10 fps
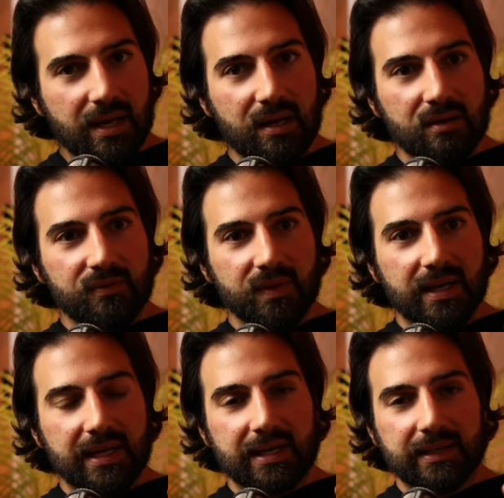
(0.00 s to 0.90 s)
of
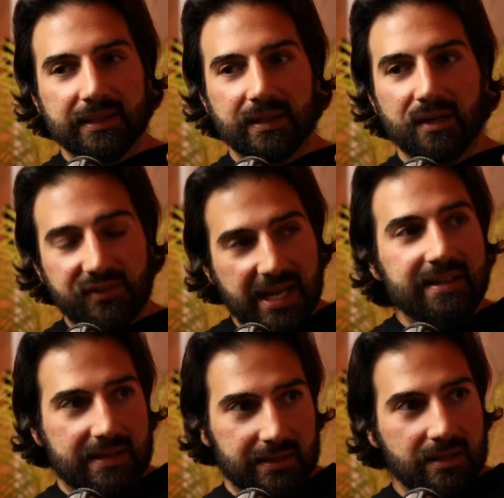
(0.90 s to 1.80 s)
uh, of
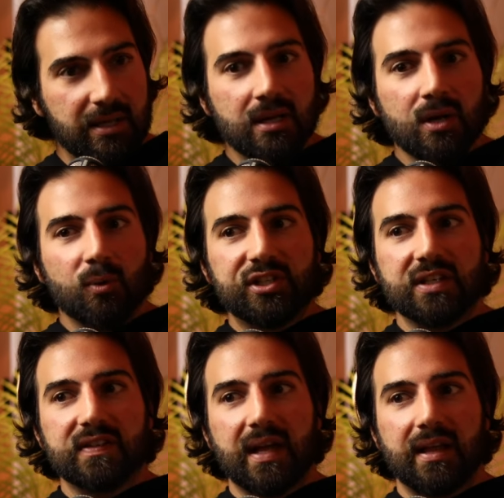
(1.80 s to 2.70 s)
Satan, which
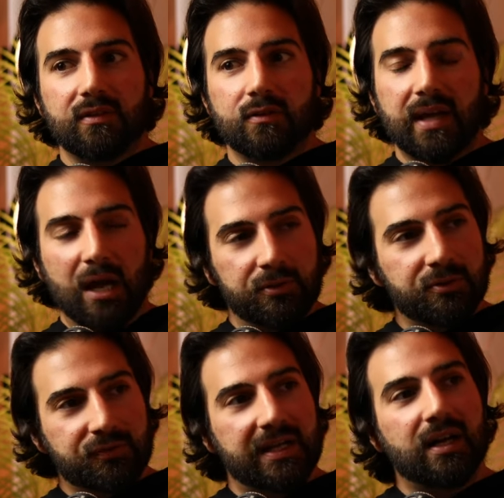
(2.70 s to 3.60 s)
is to
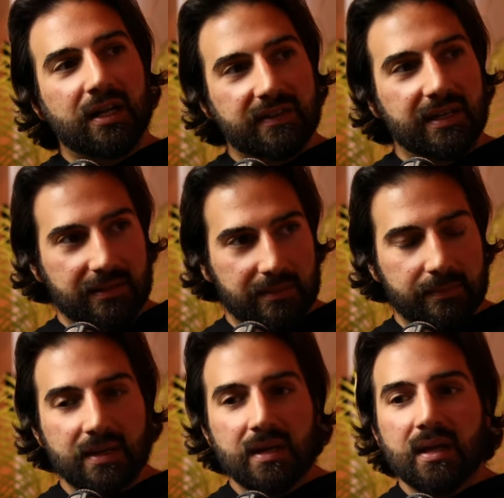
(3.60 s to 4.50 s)
counterfeit God's
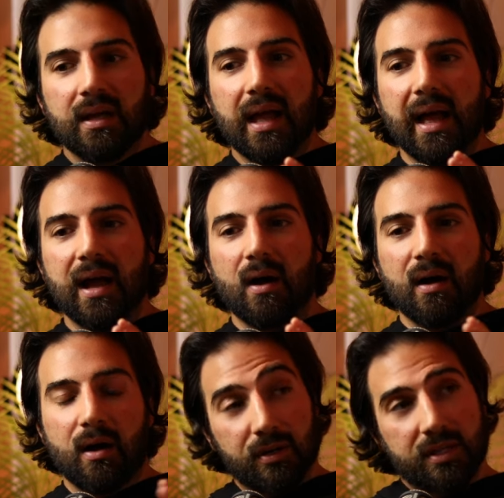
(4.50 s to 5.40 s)
kingdom
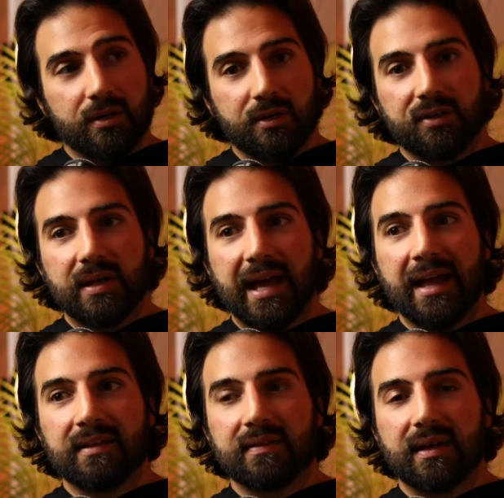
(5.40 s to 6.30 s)
uh, on the earth
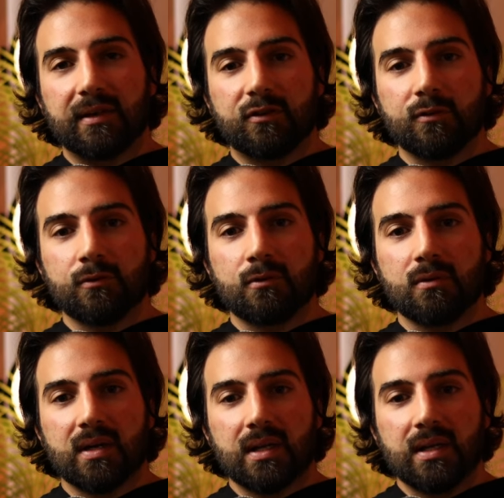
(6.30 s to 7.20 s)
and to